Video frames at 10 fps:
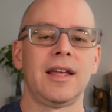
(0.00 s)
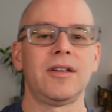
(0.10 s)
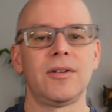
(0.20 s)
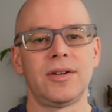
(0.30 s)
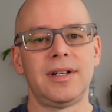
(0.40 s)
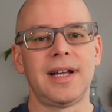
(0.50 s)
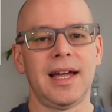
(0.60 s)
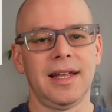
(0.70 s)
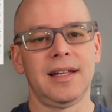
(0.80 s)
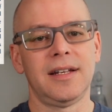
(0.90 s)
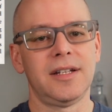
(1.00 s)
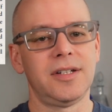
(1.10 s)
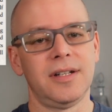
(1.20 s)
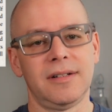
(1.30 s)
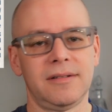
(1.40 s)
your dying
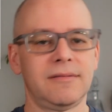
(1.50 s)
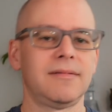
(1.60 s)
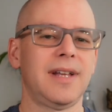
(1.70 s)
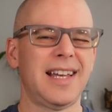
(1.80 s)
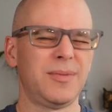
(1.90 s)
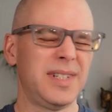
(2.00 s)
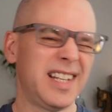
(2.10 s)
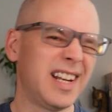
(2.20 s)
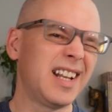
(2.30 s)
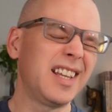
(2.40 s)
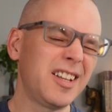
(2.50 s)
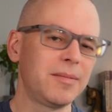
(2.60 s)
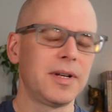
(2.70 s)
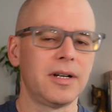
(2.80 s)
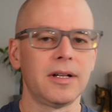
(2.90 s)
condition, as we stated a little
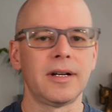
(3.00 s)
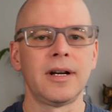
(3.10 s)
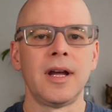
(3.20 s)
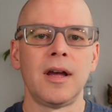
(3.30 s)
bit earlier,